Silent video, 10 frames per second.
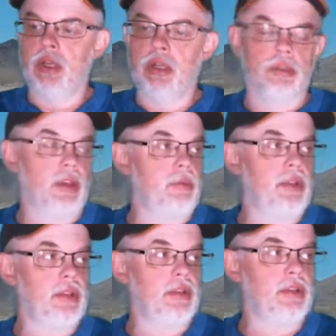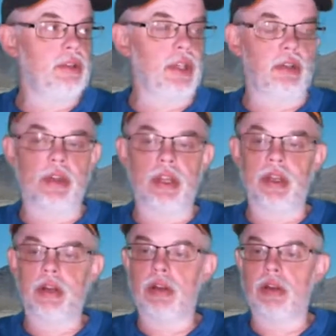So I've been sitting right
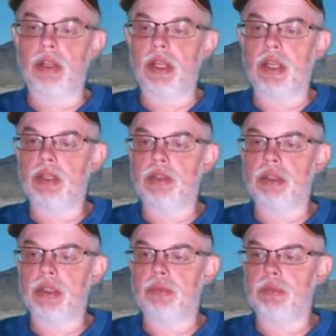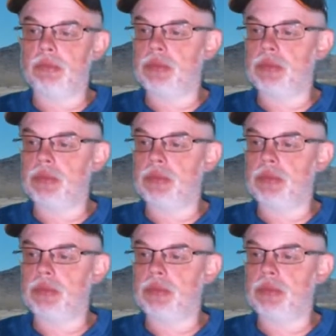here, hardly got any sleep.